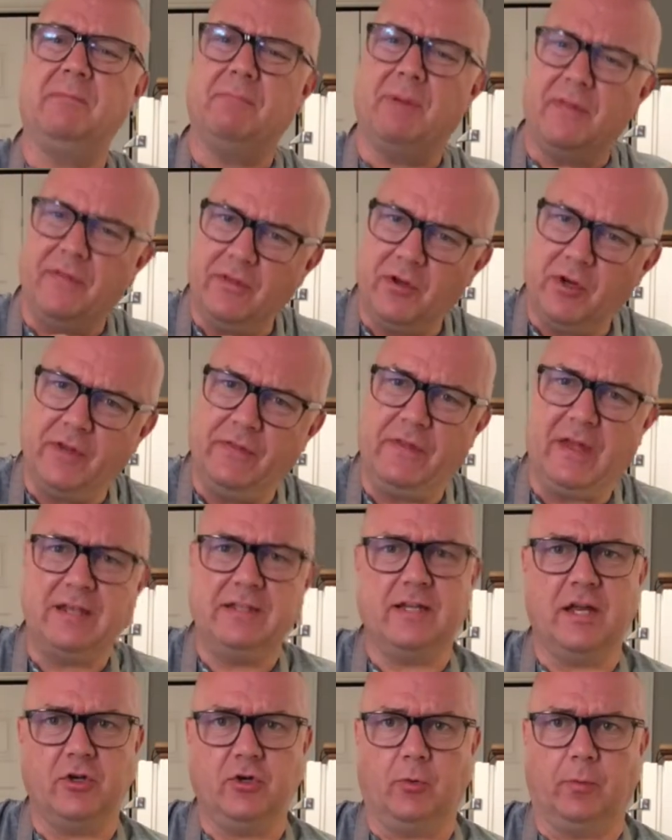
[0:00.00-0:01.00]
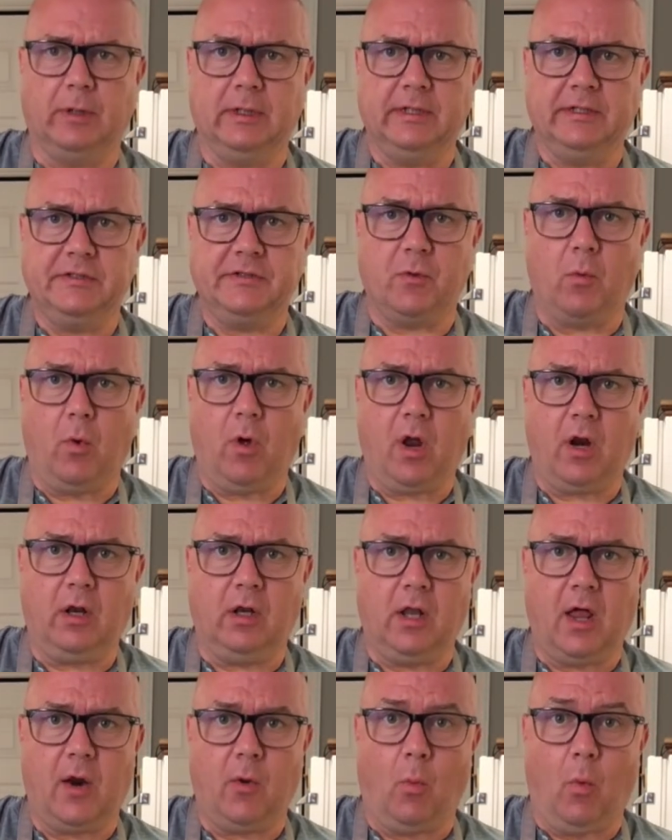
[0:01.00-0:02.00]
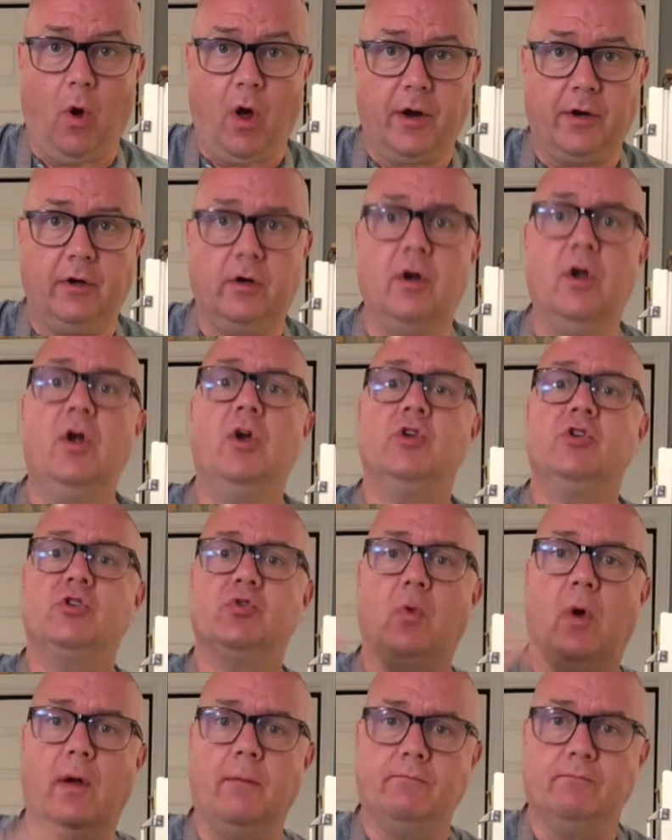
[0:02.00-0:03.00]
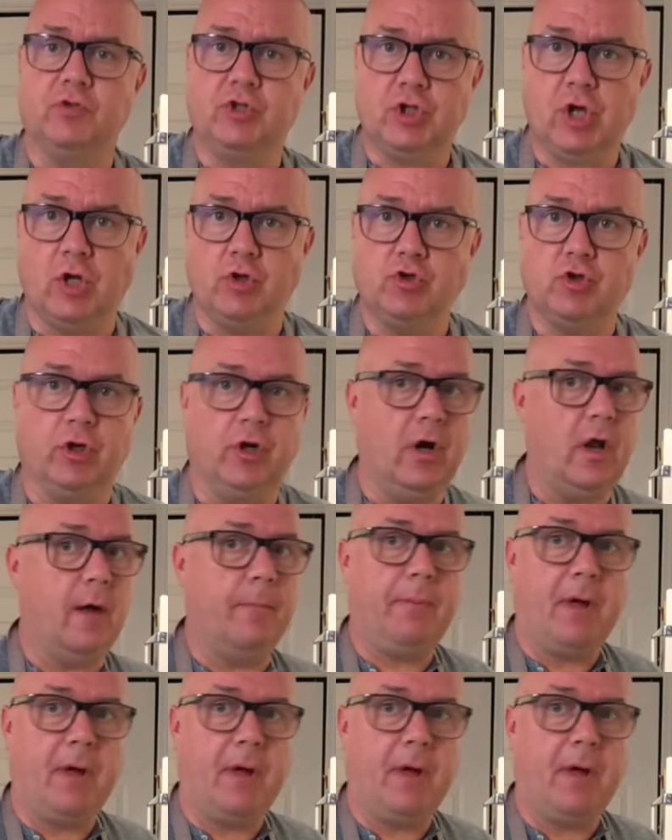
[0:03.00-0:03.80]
but they tend to release a lot of water, so I'm changing it up.